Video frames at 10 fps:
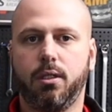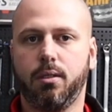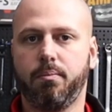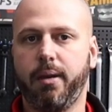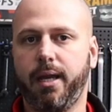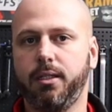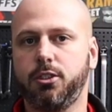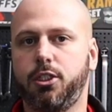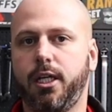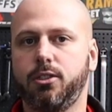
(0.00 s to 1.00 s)
with
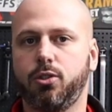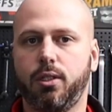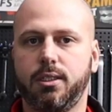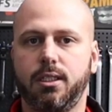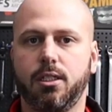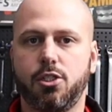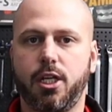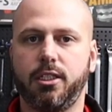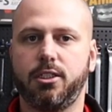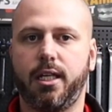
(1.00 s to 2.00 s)
bearing change, oil seal
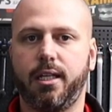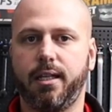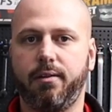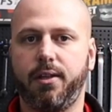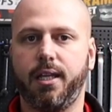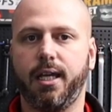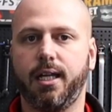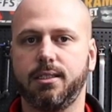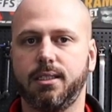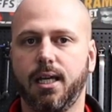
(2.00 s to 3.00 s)
change and everything
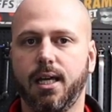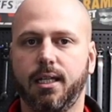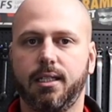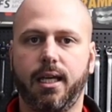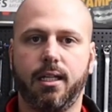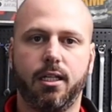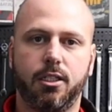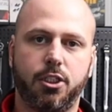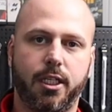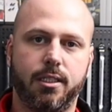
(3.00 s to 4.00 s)
else, then
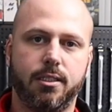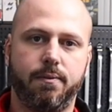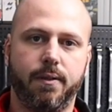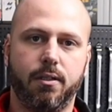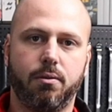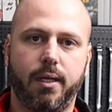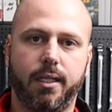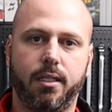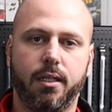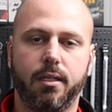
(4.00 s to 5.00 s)
check this video
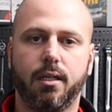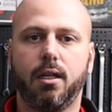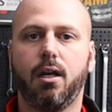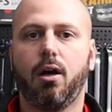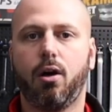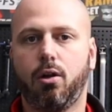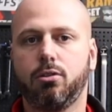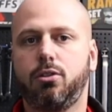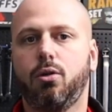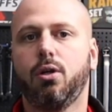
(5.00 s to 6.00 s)
right here.
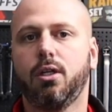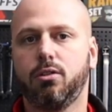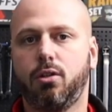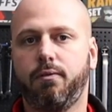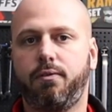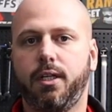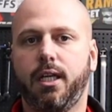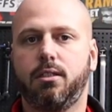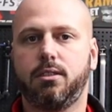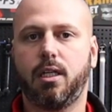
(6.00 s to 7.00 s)
Also, don't
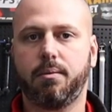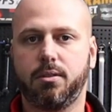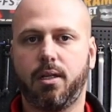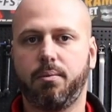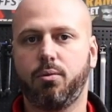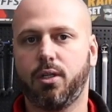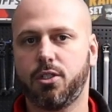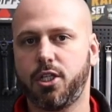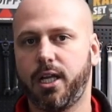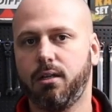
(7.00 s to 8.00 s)
forget to subscribe to
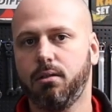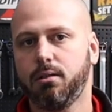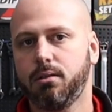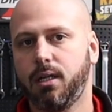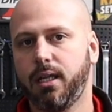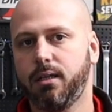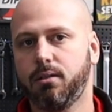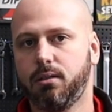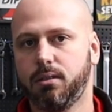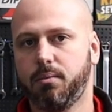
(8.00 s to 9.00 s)
our channel, click
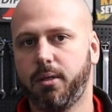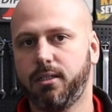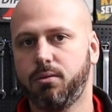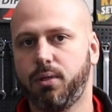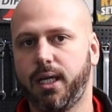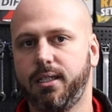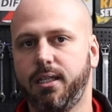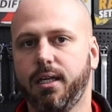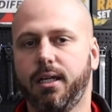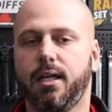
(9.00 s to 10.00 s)
on the button right
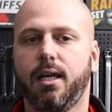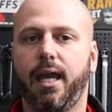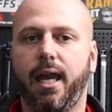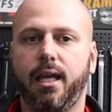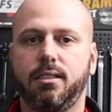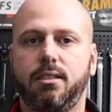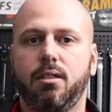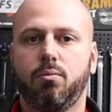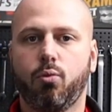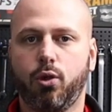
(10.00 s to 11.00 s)
here, as
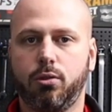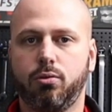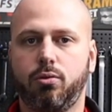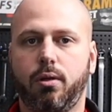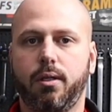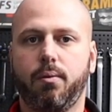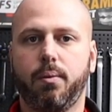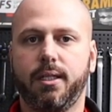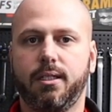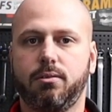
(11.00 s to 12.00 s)
more tutorial
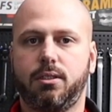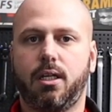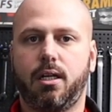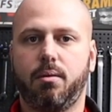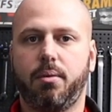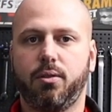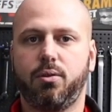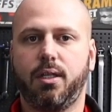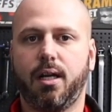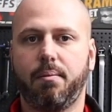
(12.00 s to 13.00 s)
videos are
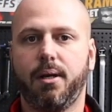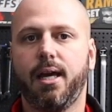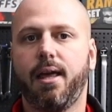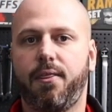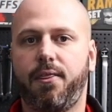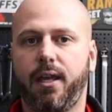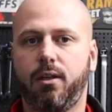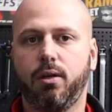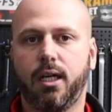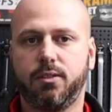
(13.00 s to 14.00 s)
about to come.
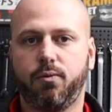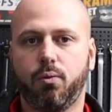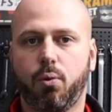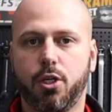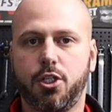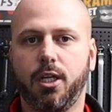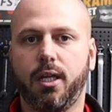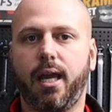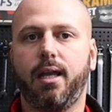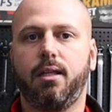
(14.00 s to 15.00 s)
Thank you guys for
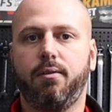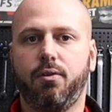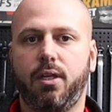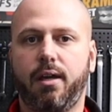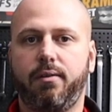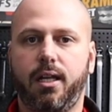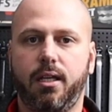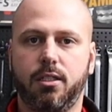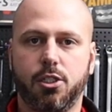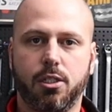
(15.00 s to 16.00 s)
watching and if you have
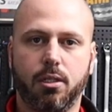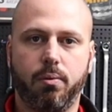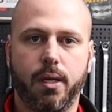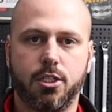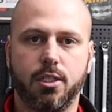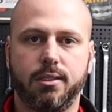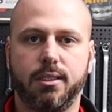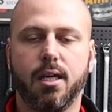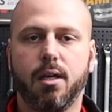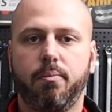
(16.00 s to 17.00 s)
any additional
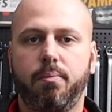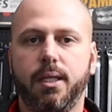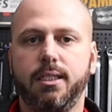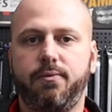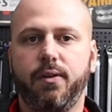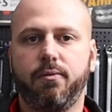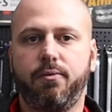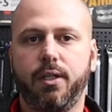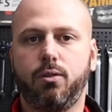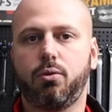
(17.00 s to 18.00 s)
questions, please feel
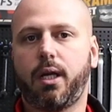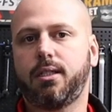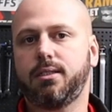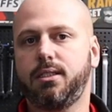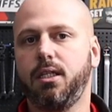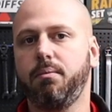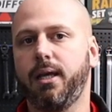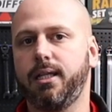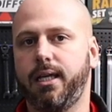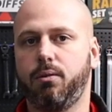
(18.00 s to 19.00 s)
free to write us
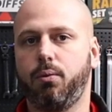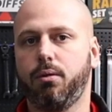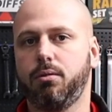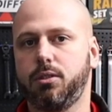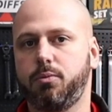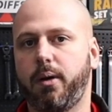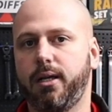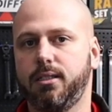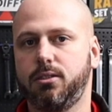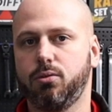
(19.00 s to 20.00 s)
email and we'll
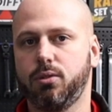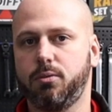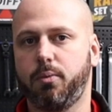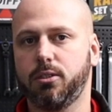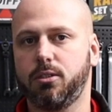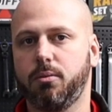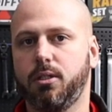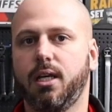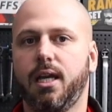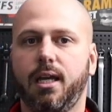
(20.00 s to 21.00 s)
respond as soon as
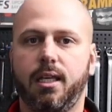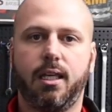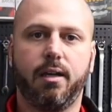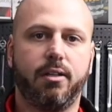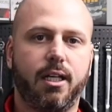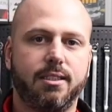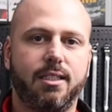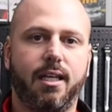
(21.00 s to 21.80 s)
possible. Have a nice